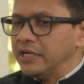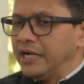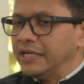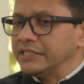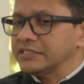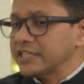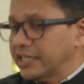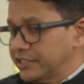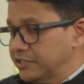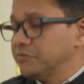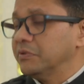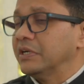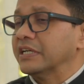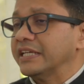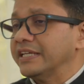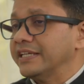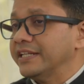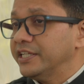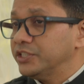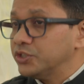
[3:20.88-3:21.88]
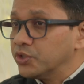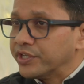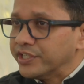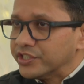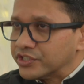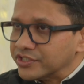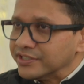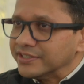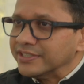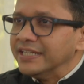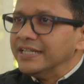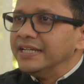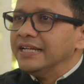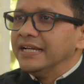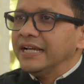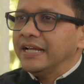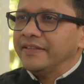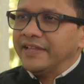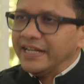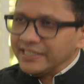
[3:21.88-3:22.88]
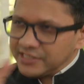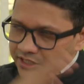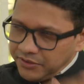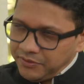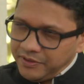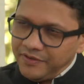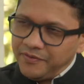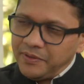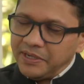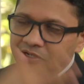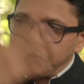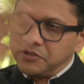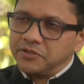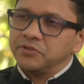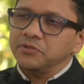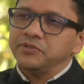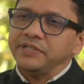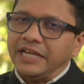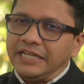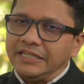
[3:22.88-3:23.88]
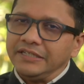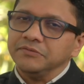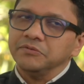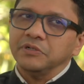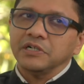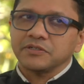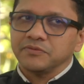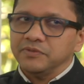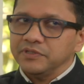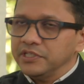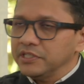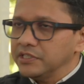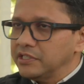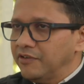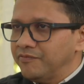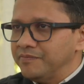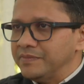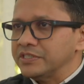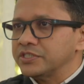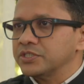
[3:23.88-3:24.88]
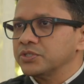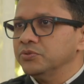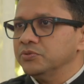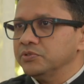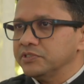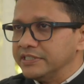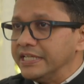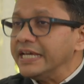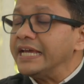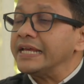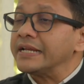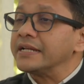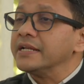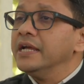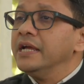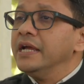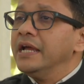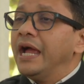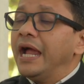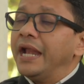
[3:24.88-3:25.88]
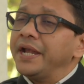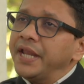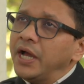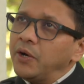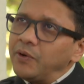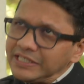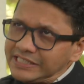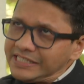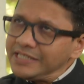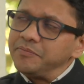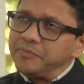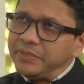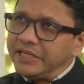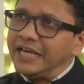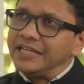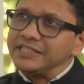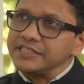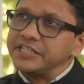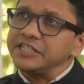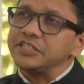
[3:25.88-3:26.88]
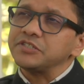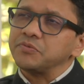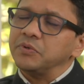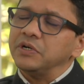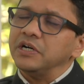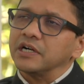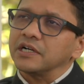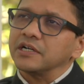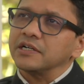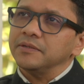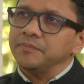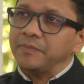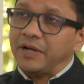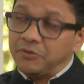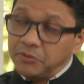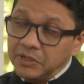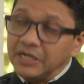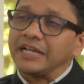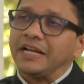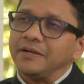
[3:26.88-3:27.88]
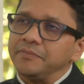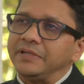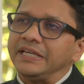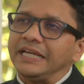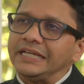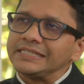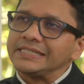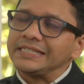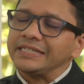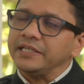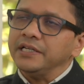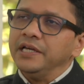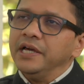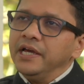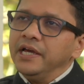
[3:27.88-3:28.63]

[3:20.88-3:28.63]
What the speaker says: started working in education, and that's how I went to Delhi, worked with the government schools there. And now I see my work at BIC,